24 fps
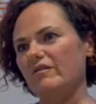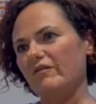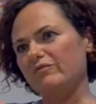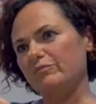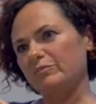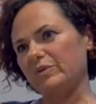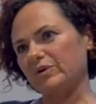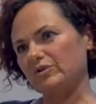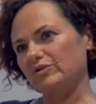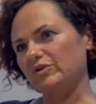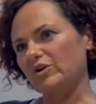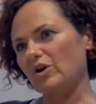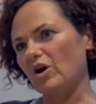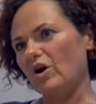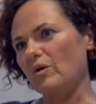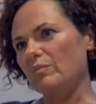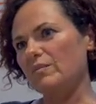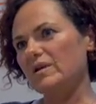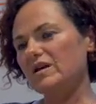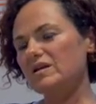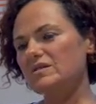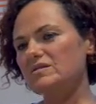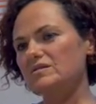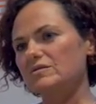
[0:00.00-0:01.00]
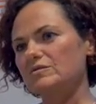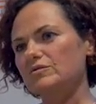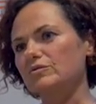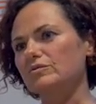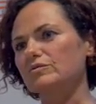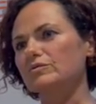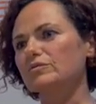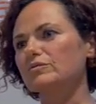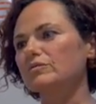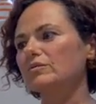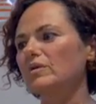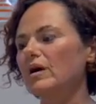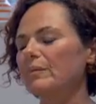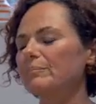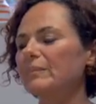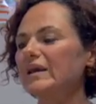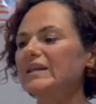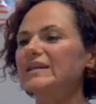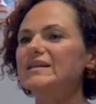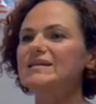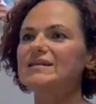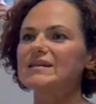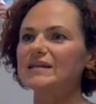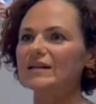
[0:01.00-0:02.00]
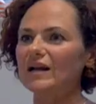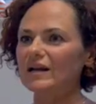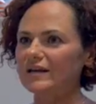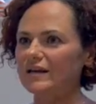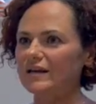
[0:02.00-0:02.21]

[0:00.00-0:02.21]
of proteomics to medicinal